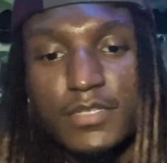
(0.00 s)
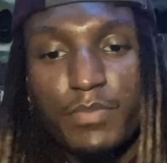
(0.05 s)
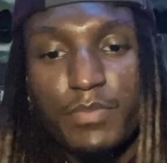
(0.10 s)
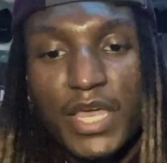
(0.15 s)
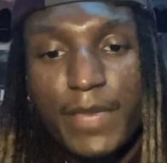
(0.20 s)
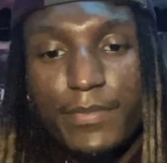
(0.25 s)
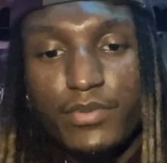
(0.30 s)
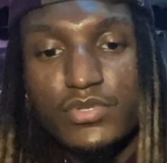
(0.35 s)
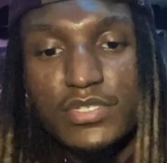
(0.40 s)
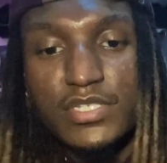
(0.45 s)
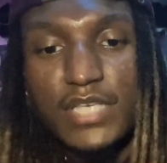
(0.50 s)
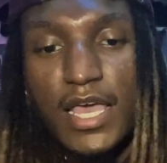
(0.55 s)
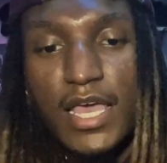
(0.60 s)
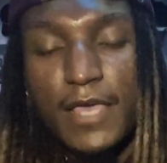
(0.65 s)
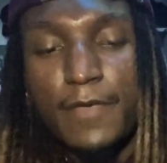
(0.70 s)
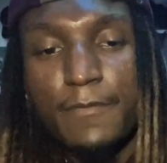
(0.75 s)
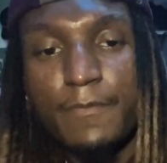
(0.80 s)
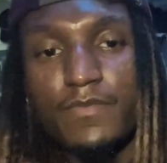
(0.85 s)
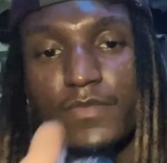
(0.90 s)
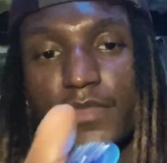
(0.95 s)
people
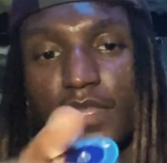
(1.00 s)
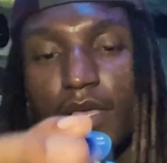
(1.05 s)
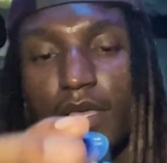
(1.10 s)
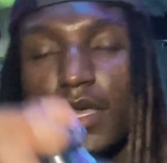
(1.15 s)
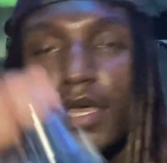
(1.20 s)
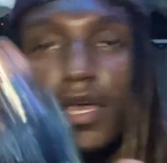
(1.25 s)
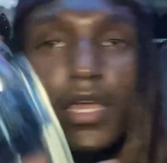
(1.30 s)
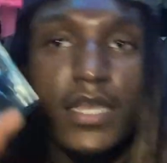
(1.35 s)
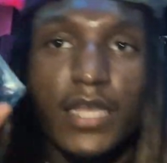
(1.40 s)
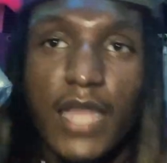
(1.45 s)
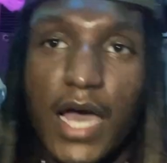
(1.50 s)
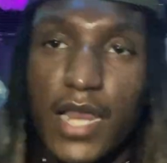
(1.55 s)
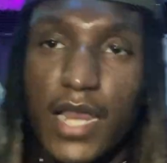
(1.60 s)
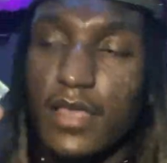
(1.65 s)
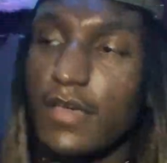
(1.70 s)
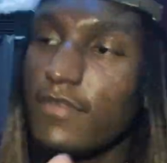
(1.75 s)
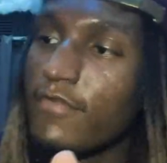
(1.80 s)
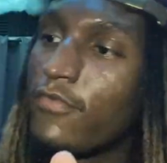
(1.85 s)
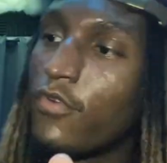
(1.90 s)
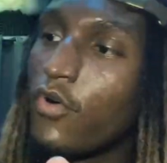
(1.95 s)
say
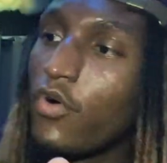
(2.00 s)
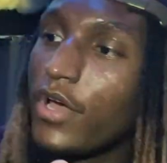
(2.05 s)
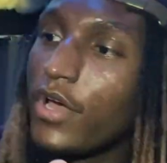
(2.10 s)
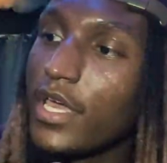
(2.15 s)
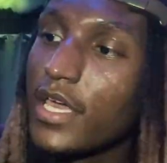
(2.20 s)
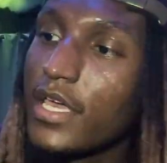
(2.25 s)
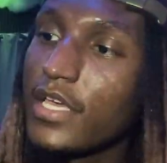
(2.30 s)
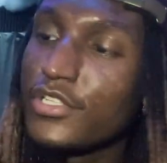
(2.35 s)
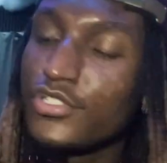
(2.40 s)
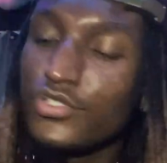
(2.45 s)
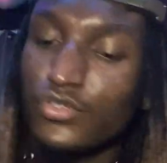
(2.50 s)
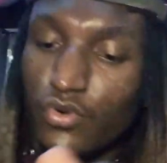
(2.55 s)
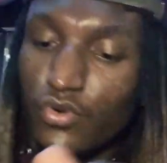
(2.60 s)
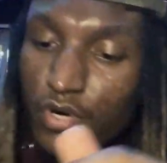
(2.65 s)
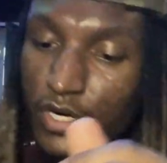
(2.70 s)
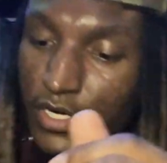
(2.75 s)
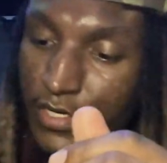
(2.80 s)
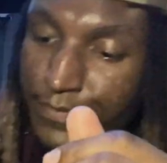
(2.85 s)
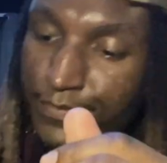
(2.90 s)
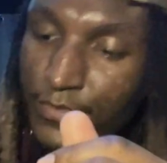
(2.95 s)
Nautica Voyage
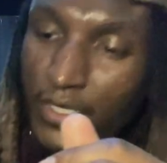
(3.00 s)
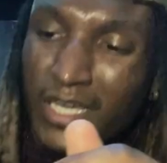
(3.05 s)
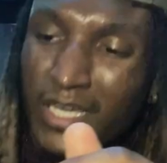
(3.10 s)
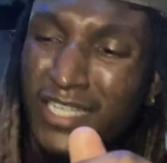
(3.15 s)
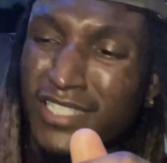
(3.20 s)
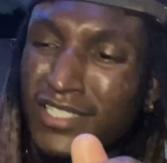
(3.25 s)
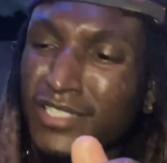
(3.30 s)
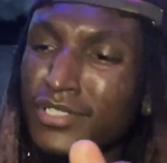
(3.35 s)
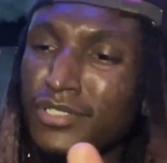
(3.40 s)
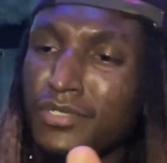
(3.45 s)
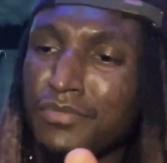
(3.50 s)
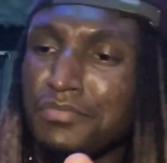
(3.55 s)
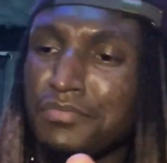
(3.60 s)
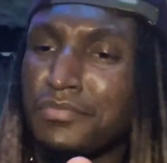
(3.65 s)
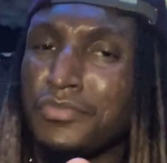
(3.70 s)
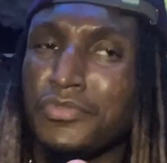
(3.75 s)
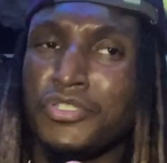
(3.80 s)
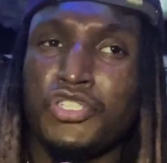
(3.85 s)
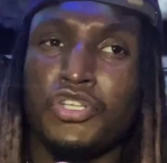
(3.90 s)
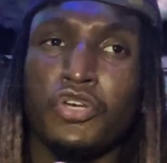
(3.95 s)
or
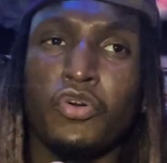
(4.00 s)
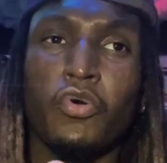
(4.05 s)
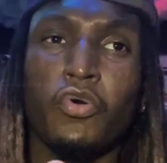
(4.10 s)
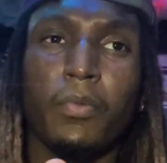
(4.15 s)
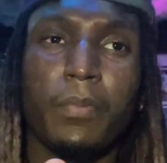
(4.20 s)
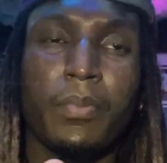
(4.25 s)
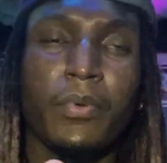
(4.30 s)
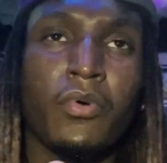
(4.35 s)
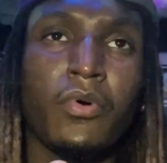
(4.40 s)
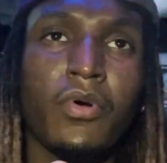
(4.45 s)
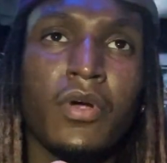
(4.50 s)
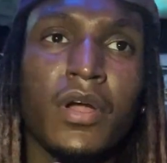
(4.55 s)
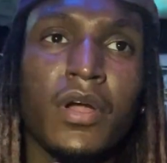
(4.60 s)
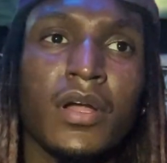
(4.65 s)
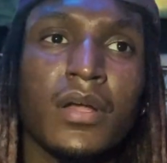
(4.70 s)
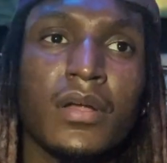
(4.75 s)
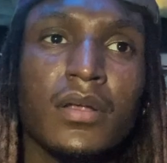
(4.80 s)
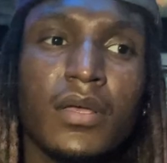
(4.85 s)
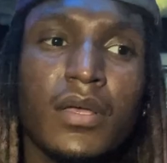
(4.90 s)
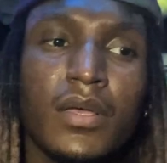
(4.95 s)
Joop or
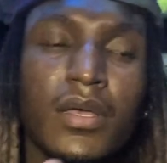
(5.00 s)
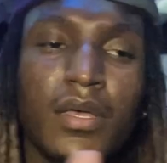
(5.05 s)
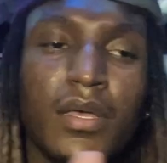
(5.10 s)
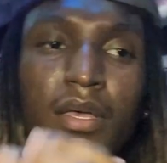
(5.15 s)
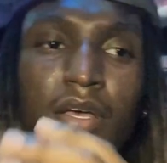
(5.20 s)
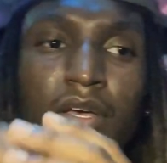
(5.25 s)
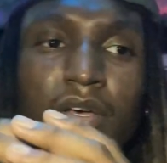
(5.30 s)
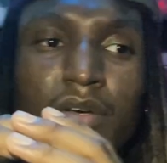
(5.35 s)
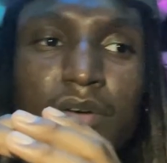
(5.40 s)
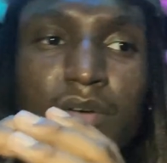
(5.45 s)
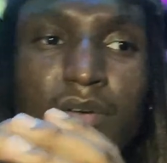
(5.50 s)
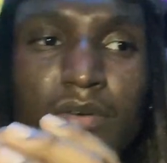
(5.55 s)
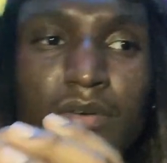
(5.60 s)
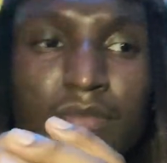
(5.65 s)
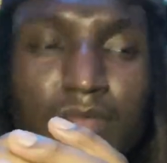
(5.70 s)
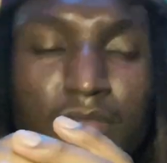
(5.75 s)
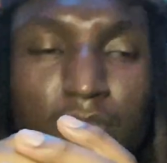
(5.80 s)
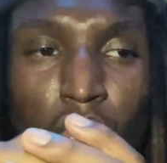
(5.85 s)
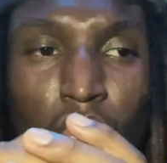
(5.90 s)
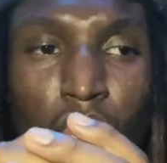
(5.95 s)

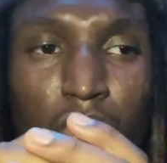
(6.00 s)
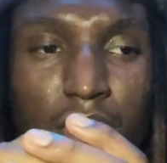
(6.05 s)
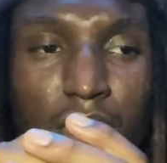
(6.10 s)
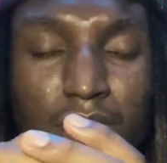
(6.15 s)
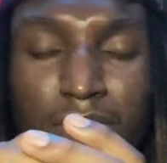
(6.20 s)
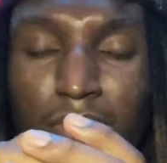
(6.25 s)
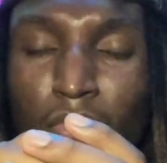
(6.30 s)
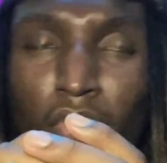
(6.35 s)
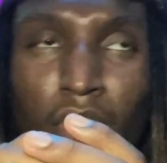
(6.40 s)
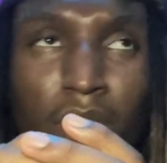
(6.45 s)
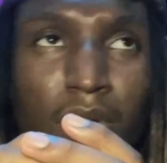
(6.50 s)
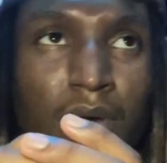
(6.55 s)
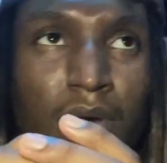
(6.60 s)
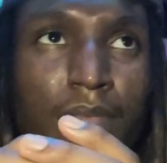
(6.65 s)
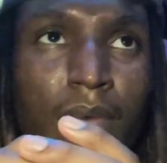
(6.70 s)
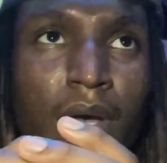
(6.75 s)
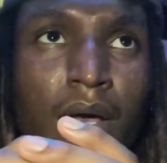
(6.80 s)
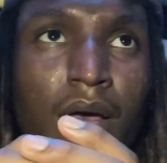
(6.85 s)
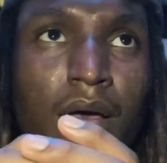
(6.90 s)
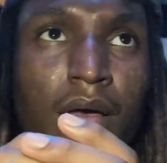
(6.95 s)
or
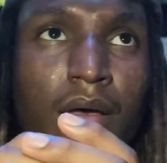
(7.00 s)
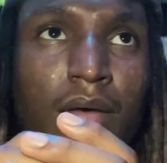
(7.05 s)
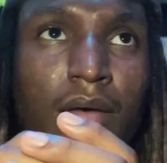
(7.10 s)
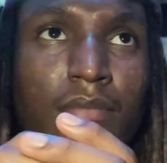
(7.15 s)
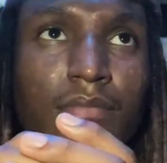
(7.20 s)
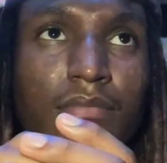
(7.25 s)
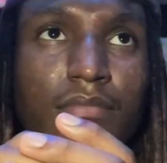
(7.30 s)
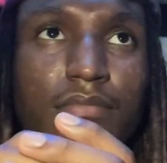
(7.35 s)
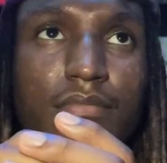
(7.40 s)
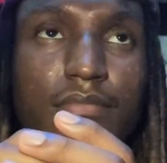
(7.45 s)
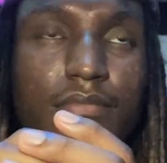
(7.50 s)
or um,